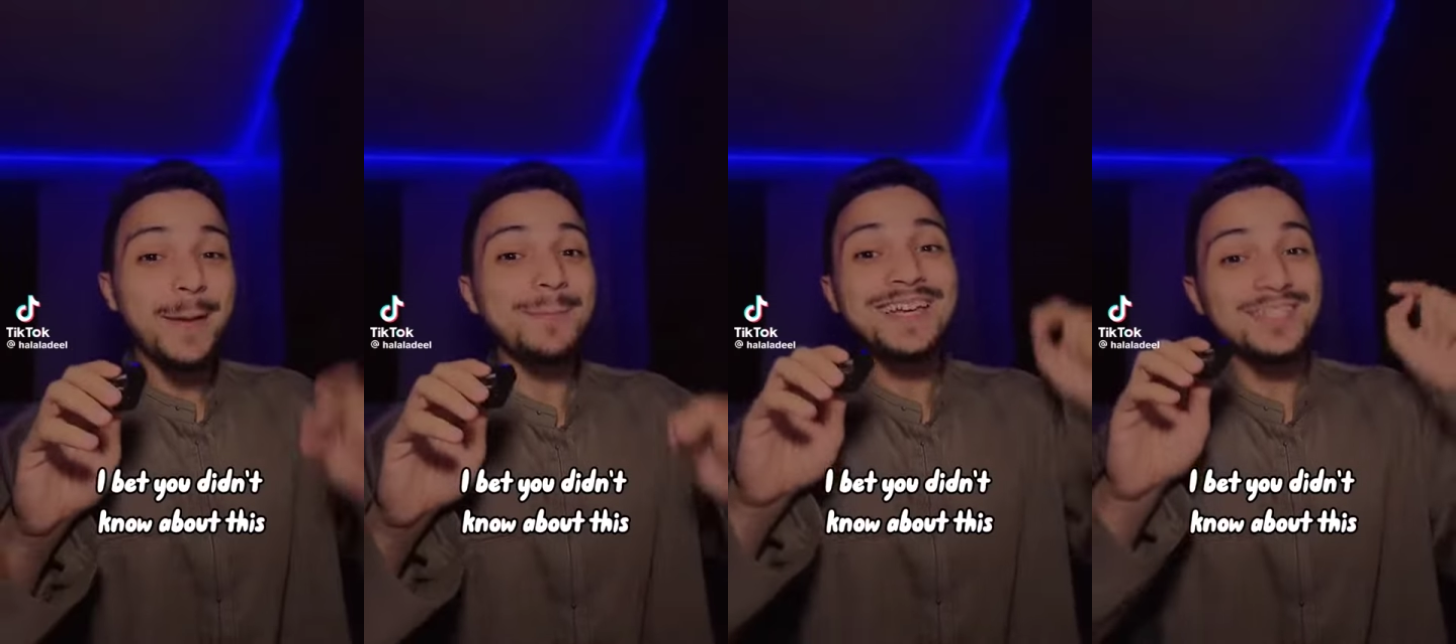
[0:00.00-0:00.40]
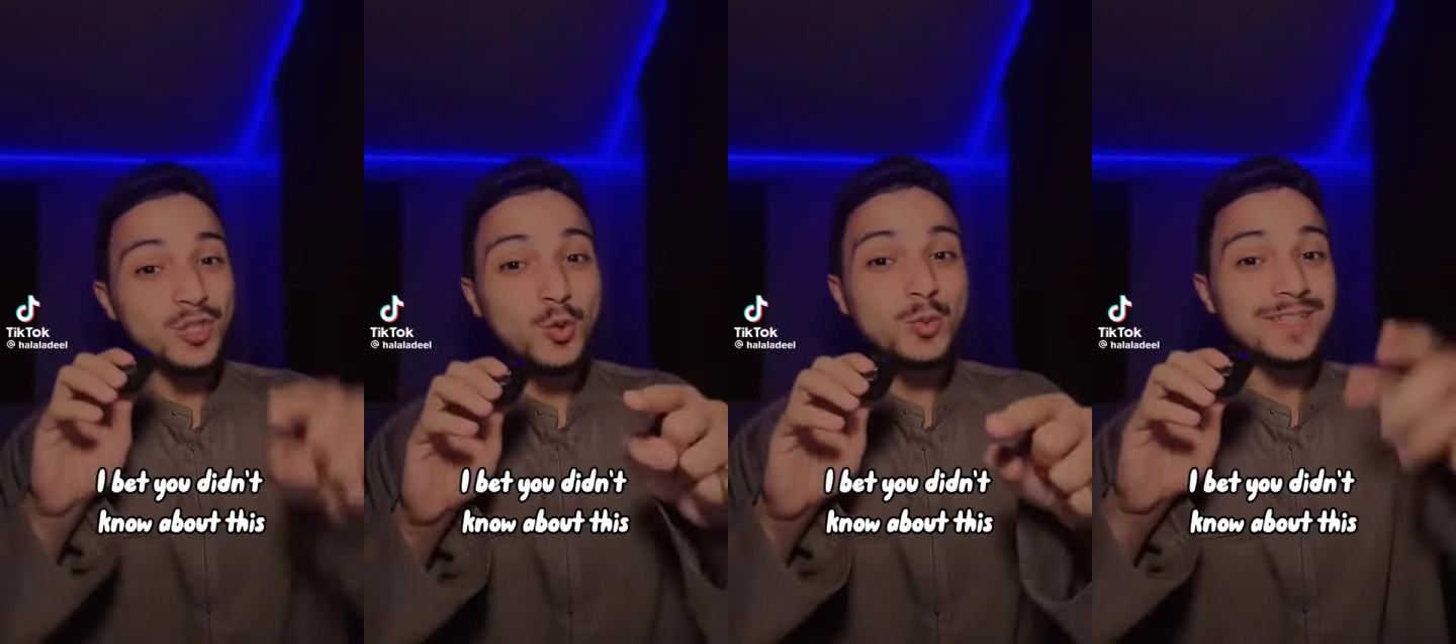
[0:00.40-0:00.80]
bet
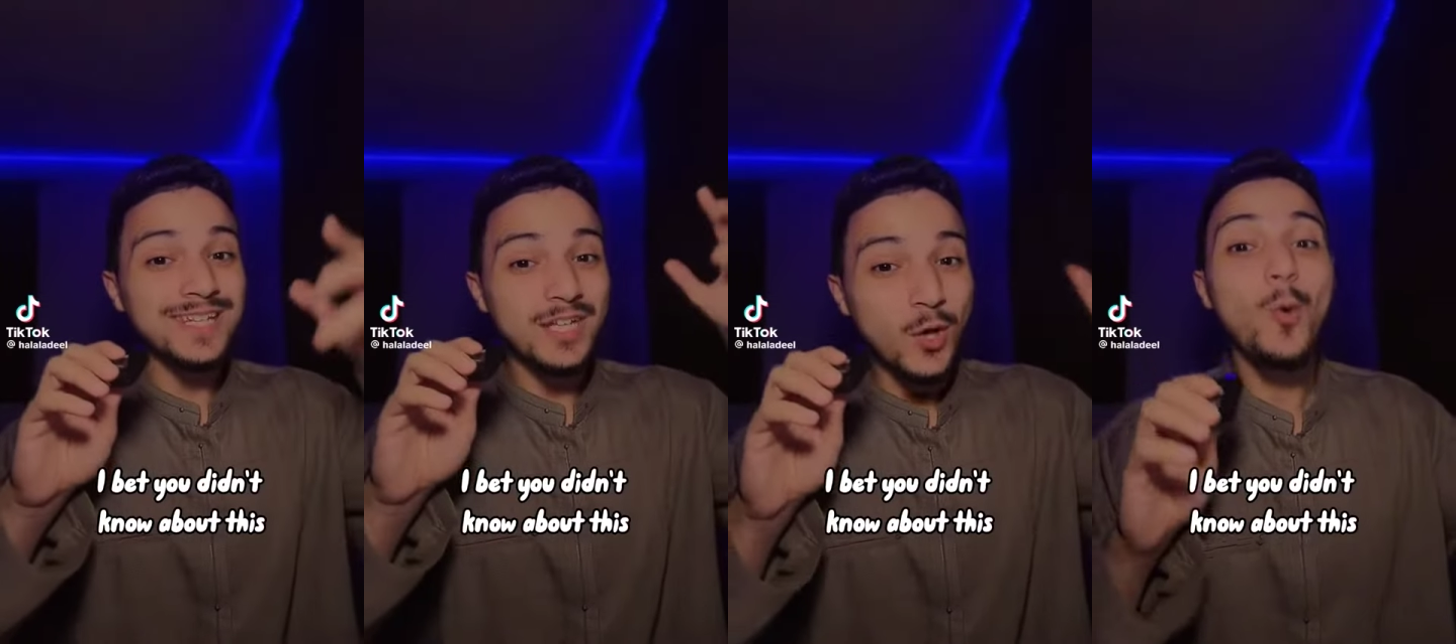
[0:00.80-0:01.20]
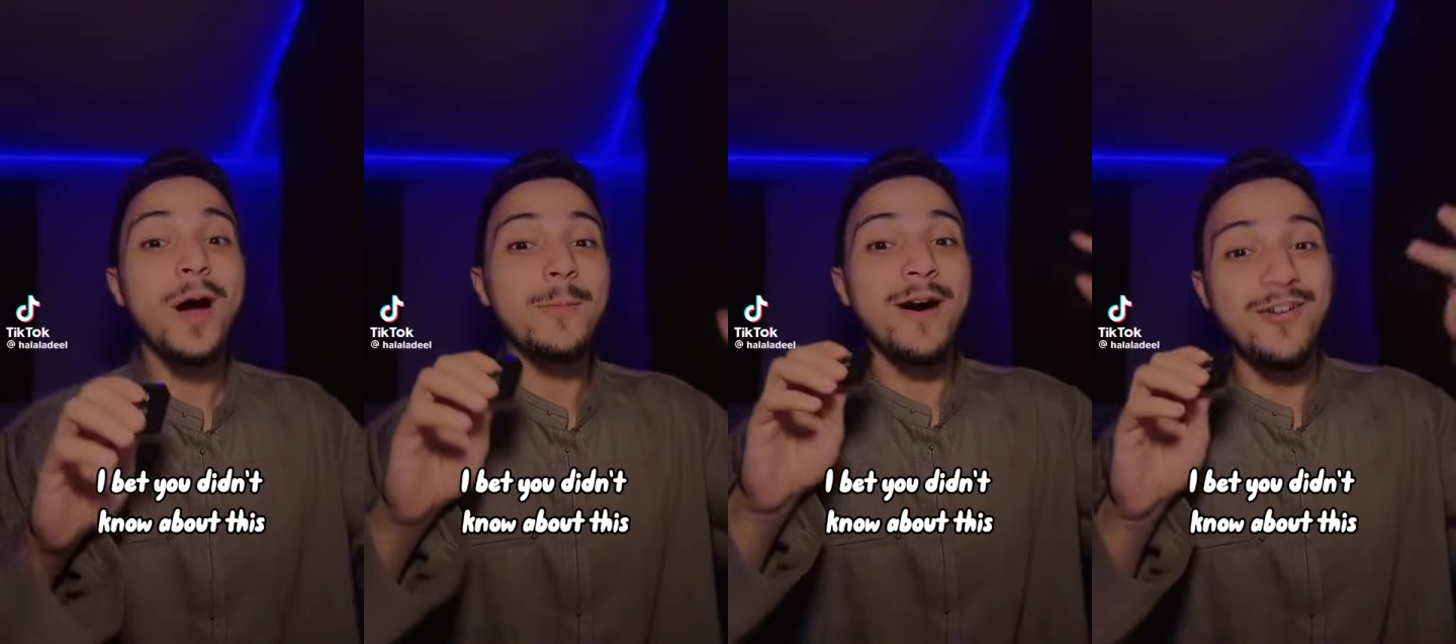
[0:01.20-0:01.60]
you didn't
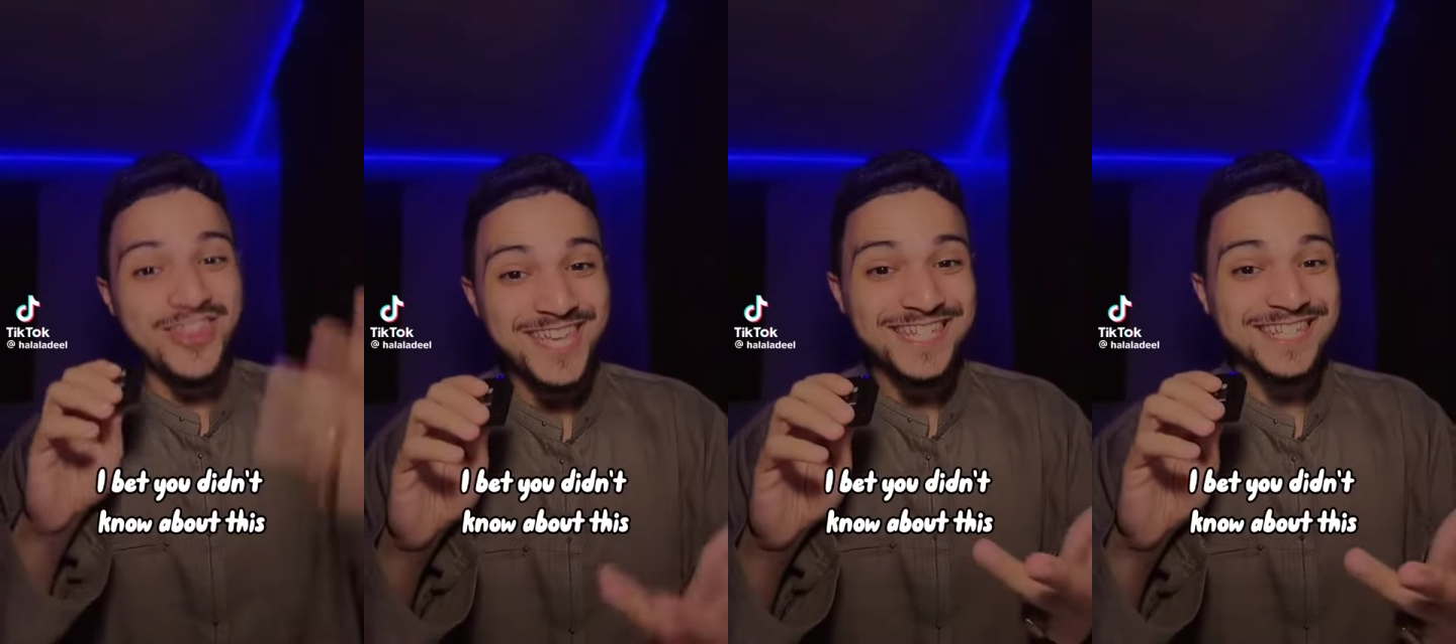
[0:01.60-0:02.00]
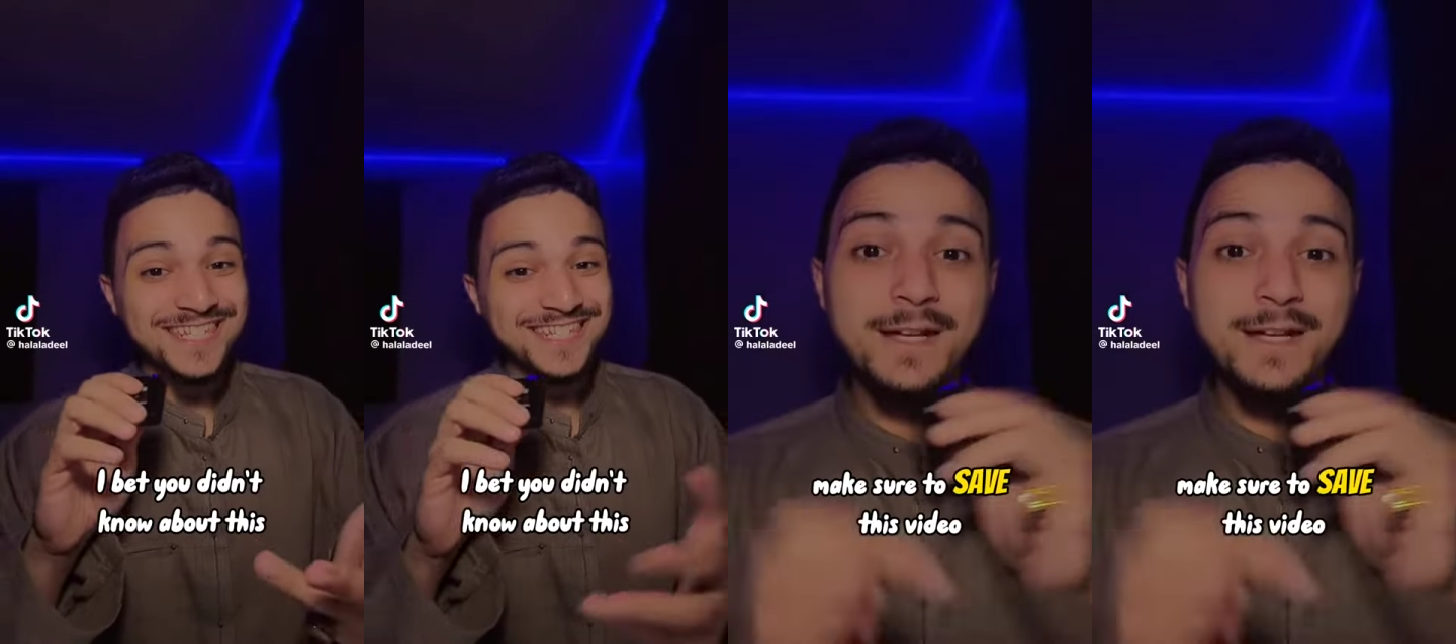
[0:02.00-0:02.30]
know about this.